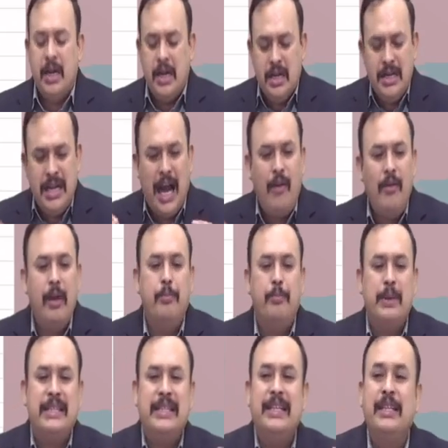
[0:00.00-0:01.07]
Now I am
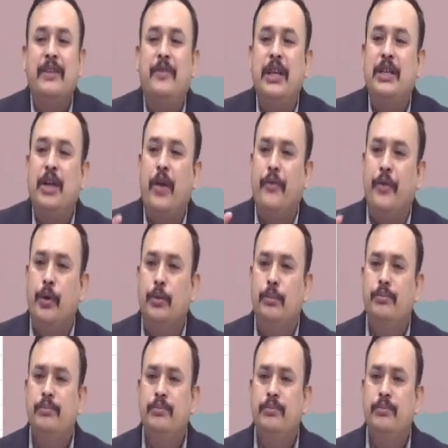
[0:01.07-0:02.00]
presenting in front of you